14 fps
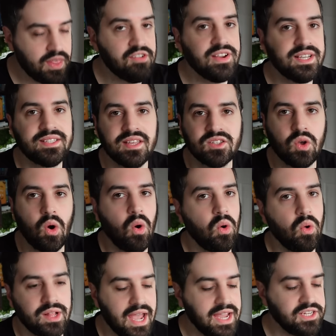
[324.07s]
there is this
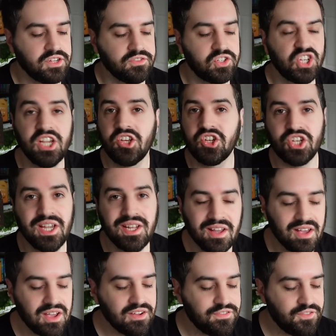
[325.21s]
whole kind of cheat sheet
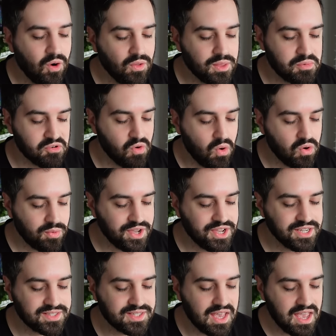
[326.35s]
for the Baroque
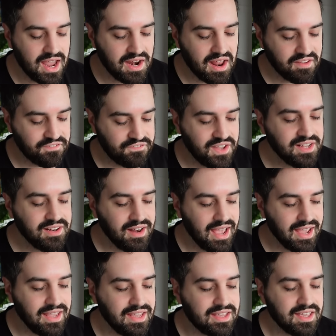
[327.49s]
works and I feel
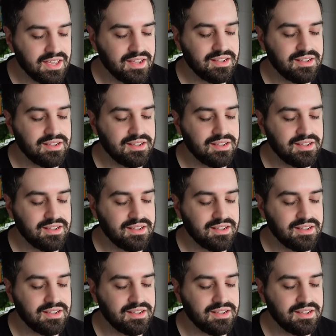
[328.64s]
like